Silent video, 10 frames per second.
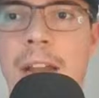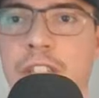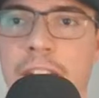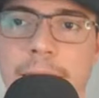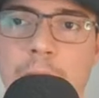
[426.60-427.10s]
out
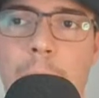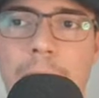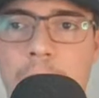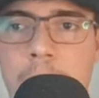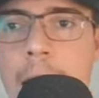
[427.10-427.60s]
of Jesse
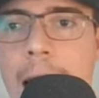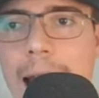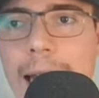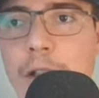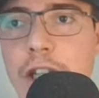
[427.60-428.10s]
Winker.
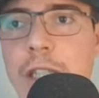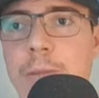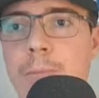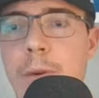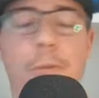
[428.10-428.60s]
And
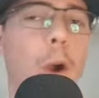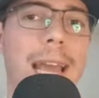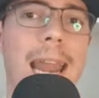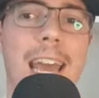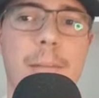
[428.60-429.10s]
just
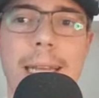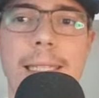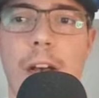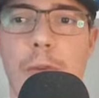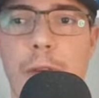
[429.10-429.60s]
before I get ahead of
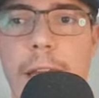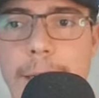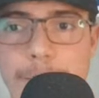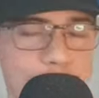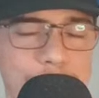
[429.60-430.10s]
myself
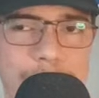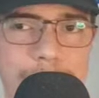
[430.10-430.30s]
here,